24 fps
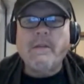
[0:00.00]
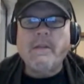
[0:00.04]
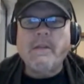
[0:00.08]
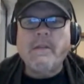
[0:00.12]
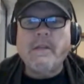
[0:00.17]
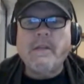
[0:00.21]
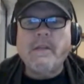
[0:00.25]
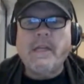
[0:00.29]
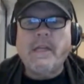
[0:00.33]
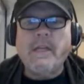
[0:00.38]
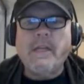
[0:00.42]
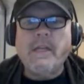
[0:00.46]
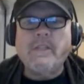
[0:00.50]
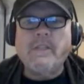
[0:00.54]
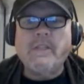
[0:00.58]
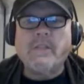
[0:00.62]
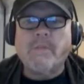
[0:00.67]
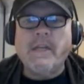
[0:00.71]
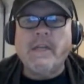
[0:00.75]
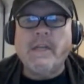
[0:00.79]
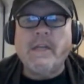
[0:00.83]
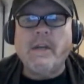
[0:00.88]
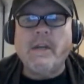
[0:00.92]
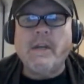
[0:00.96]
The
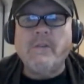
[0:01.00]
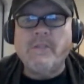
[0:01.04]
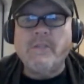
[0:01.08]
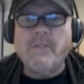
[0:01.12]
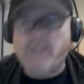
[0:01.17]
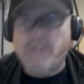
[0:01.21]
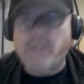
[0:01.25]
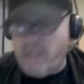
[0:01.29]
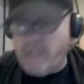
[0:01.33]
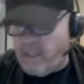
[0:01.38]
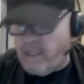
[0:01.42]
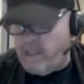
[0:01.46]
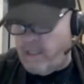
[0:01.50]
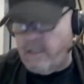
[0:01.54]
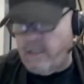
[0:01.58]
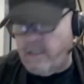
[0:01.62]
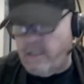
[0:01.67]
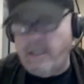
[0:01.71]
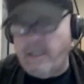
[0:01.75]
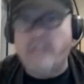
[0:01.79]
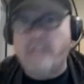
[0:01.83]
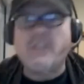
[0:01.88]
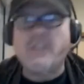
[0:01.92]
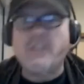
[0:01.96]
Cerritos
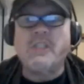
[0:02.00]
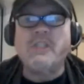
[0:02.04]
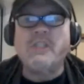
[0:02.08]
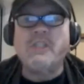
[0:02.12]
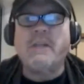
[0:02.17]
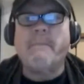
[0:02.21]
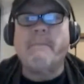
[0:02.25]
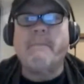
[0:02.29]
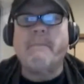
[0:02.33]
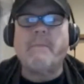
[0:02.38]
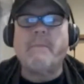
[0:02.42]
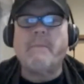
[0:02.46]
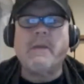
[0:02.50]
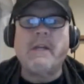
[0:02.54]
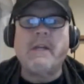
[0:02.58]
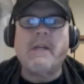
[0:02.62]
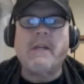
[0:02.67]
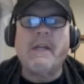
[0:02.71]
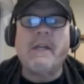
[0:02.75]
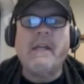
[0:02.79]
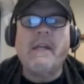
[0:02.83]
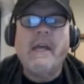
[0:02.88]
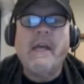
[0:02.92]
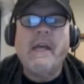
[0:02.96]
has just
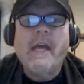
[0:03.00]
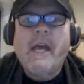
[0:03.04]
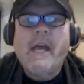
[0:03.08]
completed